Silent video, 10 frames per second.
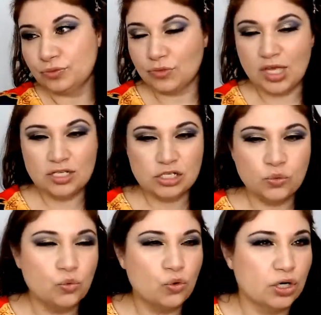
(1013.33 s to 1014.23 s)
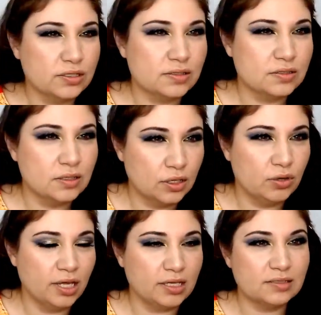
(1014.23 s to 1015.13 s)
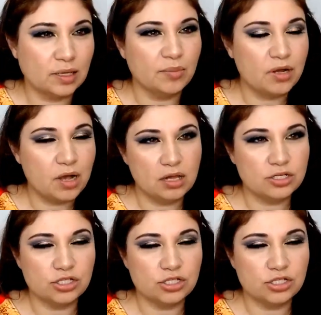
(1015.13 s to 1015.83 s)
it just works, you know, like some colors